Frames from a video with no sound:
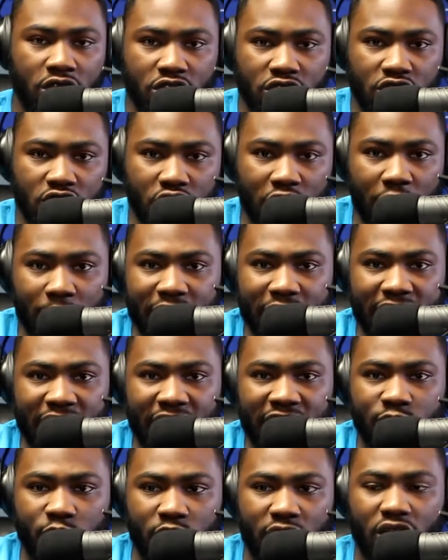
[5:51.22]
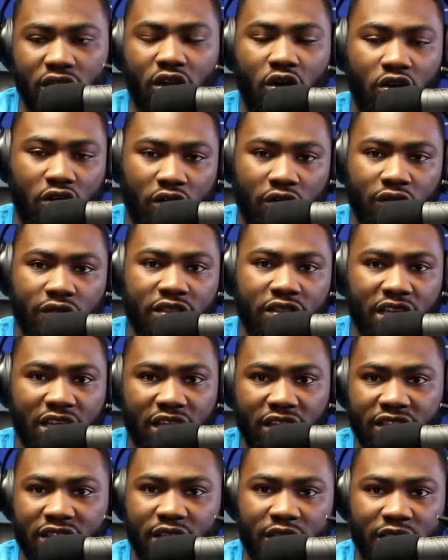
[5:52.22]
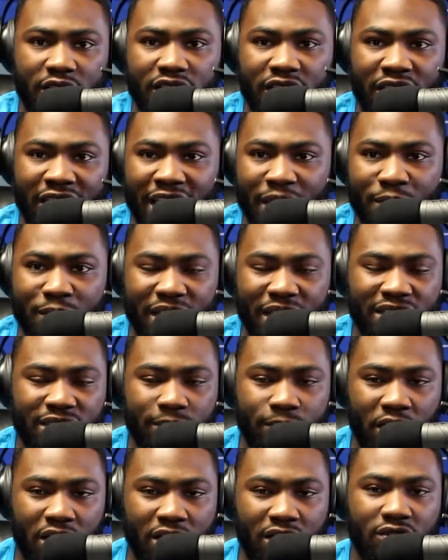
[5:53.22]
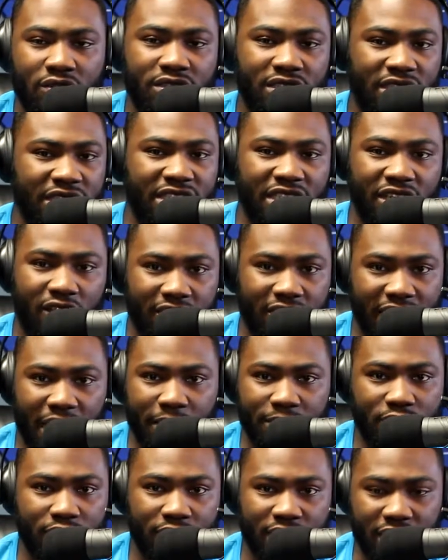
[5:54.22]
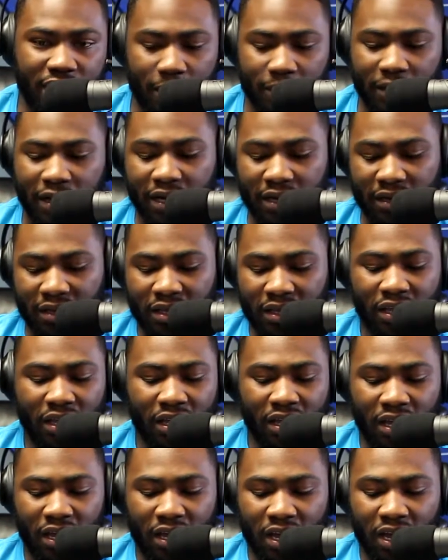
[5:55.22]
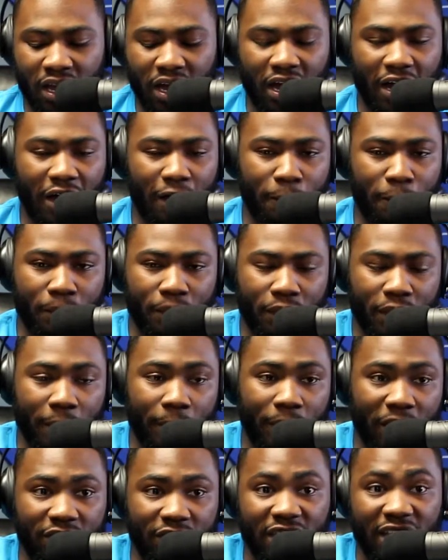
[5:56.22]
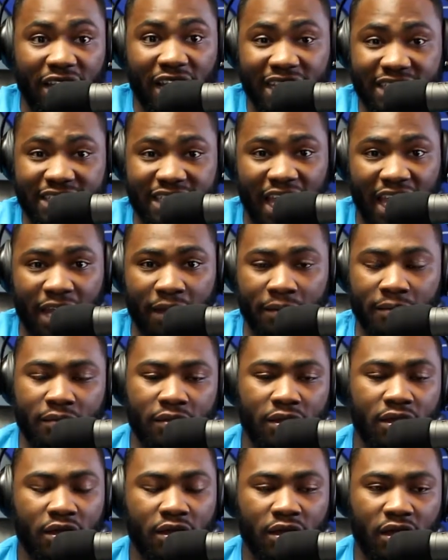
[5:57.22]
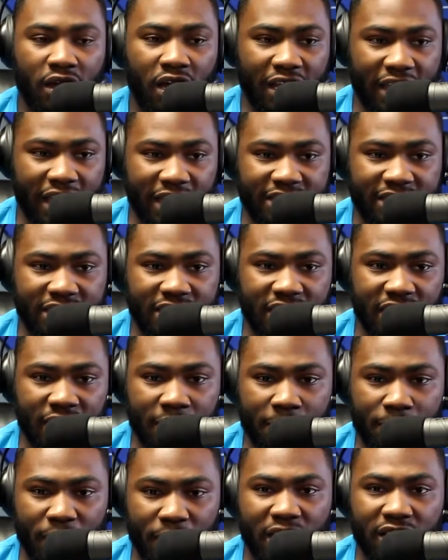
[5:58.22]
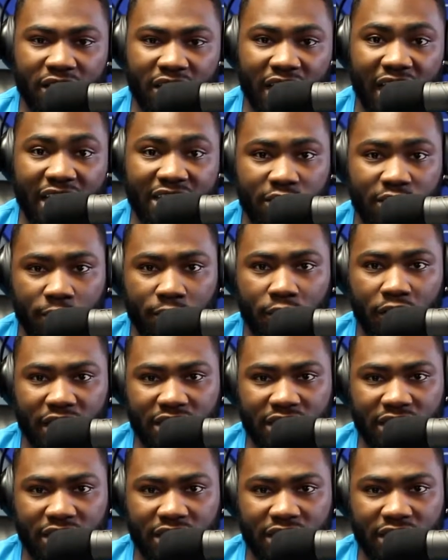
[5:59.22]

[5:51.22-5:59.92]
You know how many things went? No. The game against the Broncos, the Seahawks absolutely dominated. But the next game against the next Super Bowl